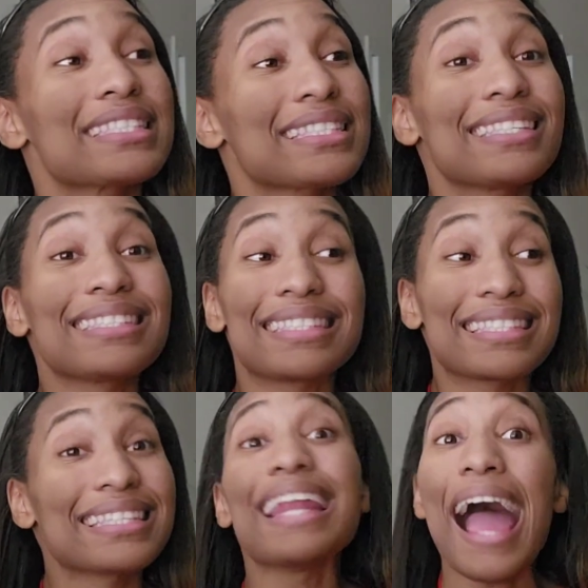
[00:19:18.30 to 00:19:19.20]
to,
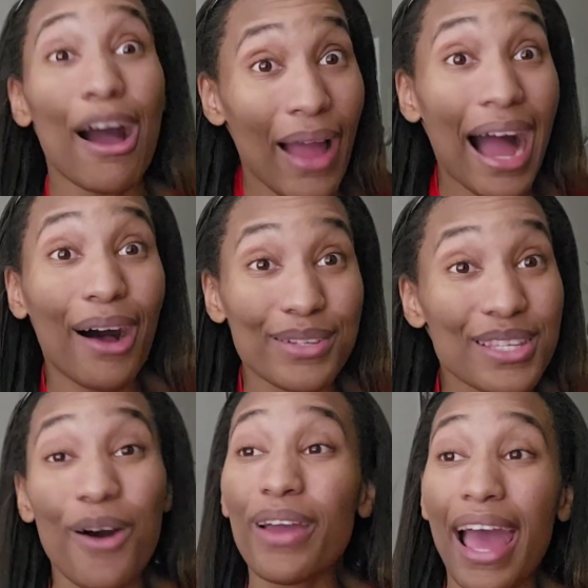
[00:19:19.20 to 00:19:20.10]
to the outhouse.
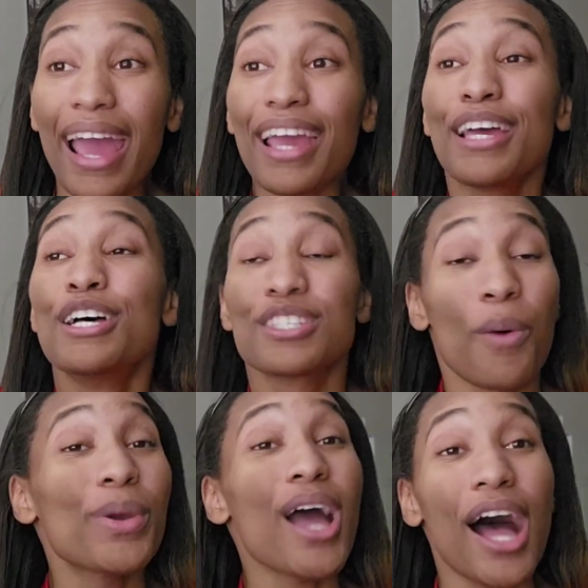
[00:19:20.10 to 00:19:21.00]
Okay, so
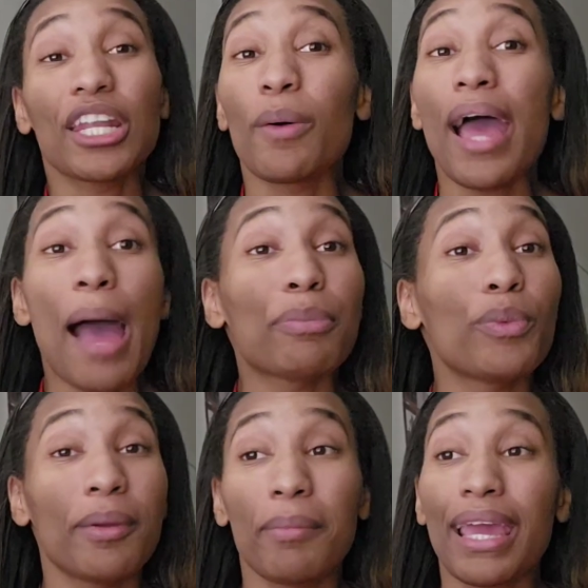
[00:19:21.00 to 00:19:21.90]
we all know what happened
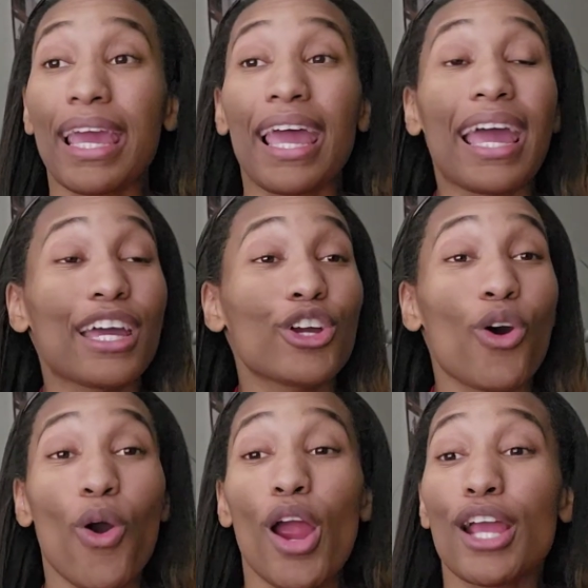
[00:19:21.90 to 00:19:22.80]
with Mia and
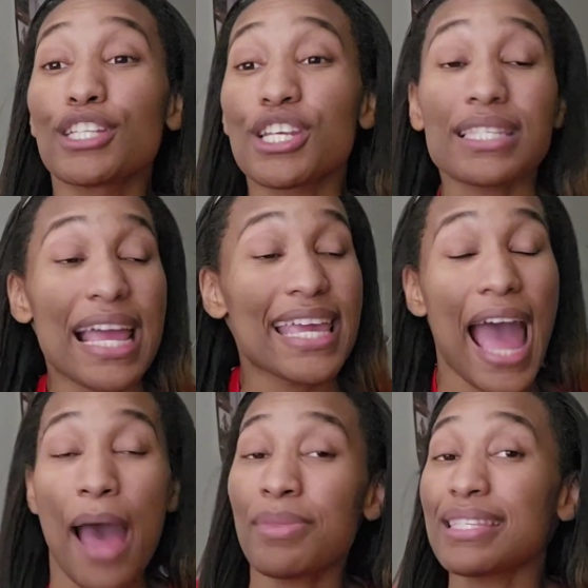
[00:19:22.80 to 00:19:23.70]
Gordon. She's like, yeah,
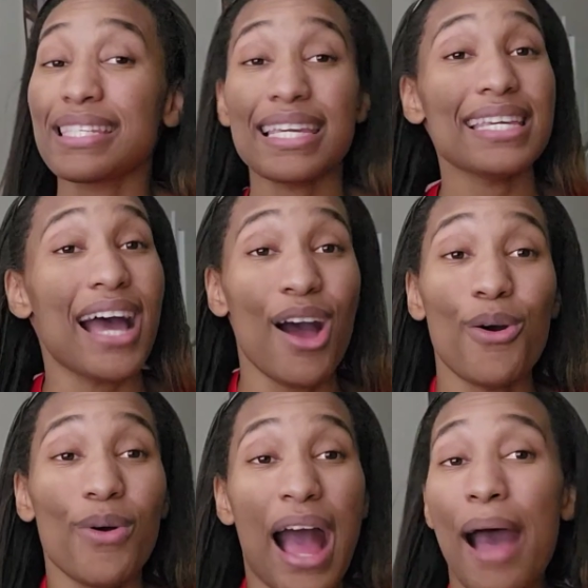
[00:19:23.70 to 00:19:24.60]
I'm the
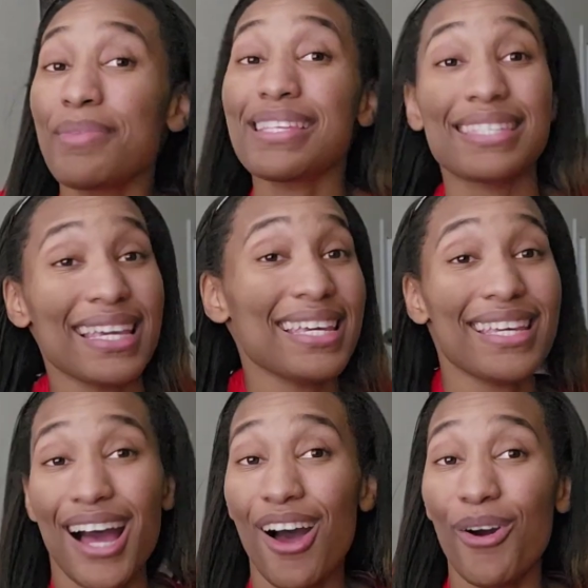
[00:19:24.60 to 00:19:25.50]
CEO. I'm the
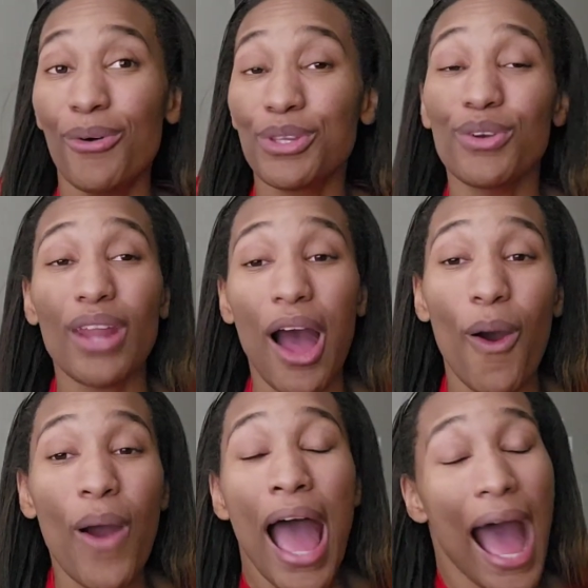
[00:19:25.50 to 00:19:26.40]
CEO. You
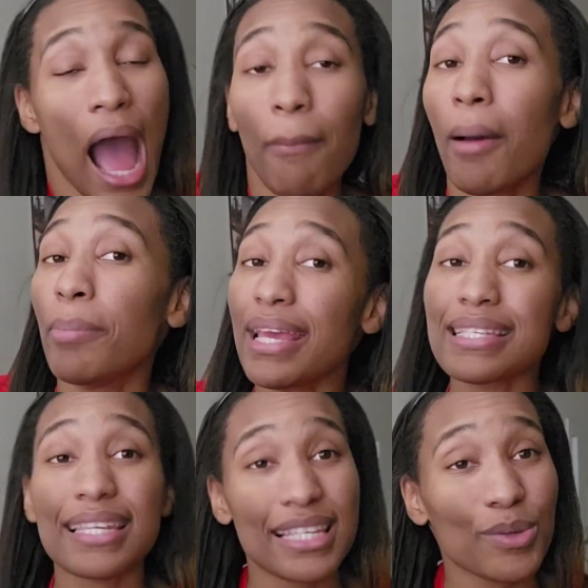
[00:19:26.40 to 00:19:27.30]
know, I'm a
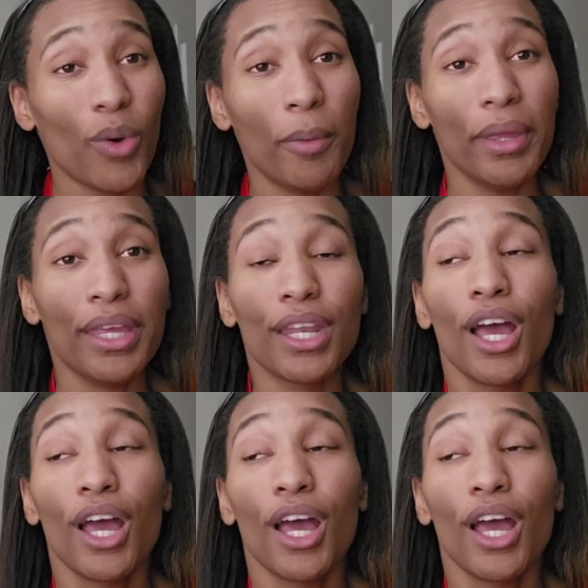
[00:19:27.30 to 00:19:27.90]
businesswoman.